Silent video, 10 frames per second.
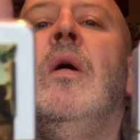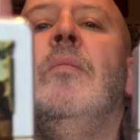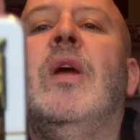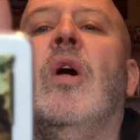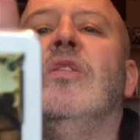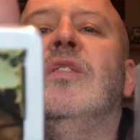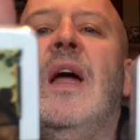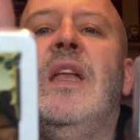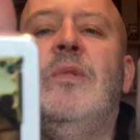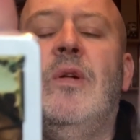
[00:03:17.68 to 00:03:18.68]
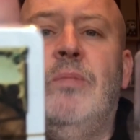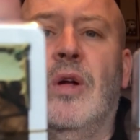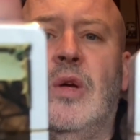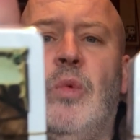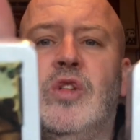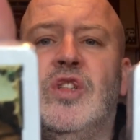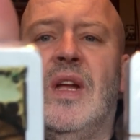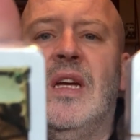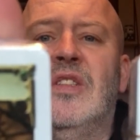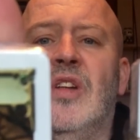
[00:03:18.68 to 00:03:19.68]
because anybody
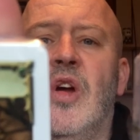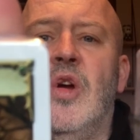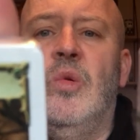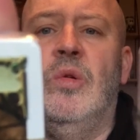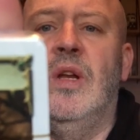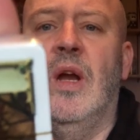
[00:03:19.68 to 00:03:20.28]
watching this who, you